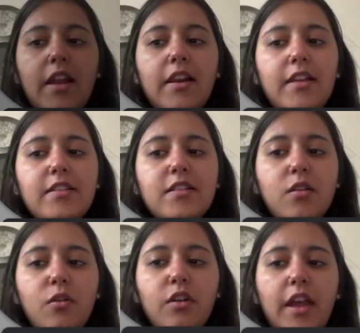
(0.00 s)
Let's
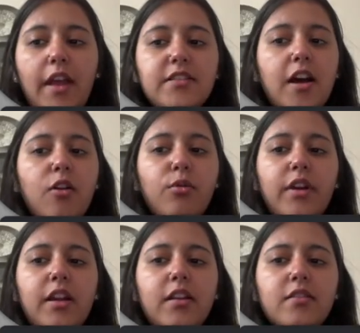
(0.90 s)
look at how
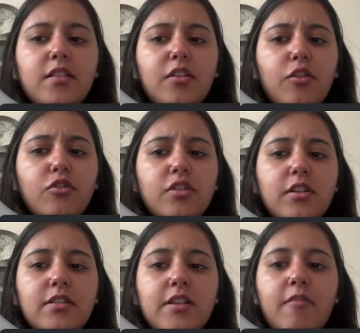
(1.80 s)
real
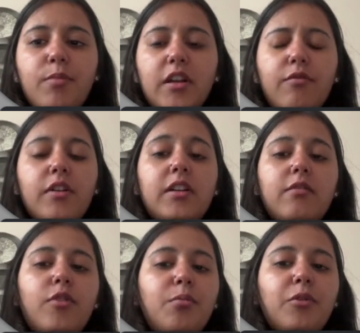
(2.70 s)
institutions have benefited
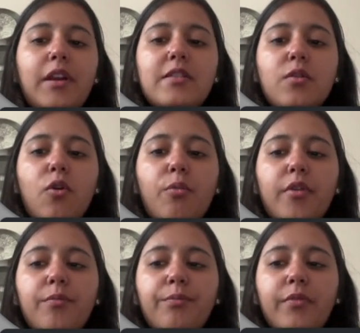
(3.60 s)
from Gradescope.
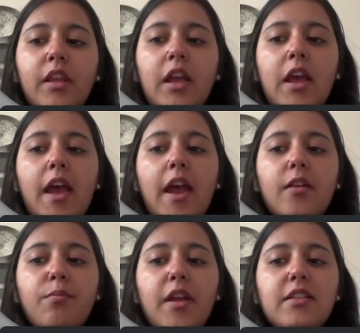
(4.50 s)

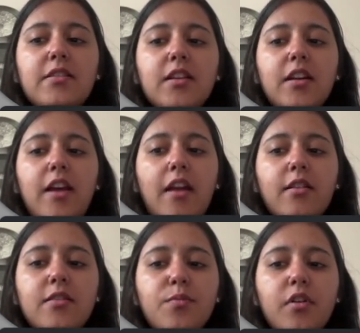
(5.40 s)
At Penn State
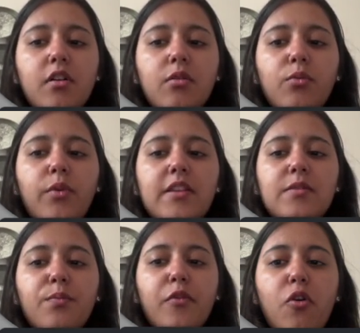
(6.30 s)
Harrisburg,
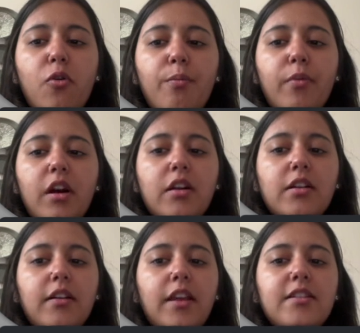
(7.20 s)
Gradescope cut
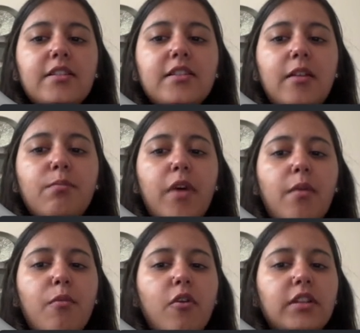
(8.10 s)
grading time by
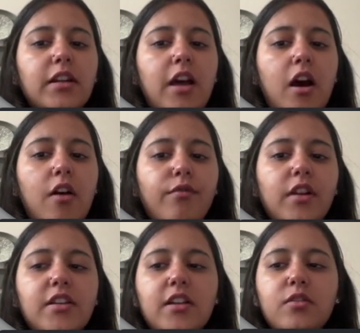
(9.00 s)
more than half,
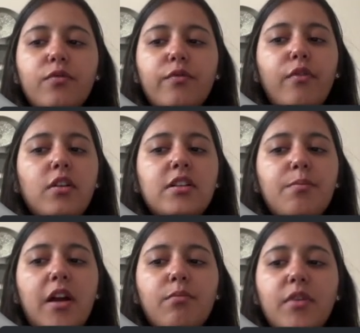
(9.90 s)
leading to full
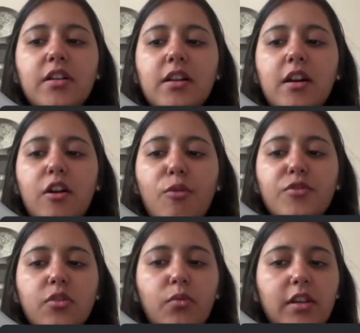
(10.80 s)
departmental
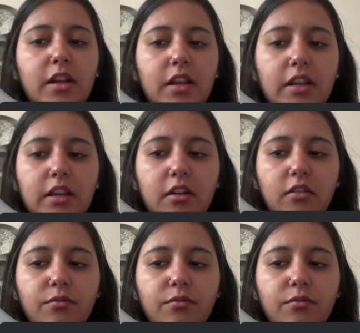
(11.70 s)
adoption within a year.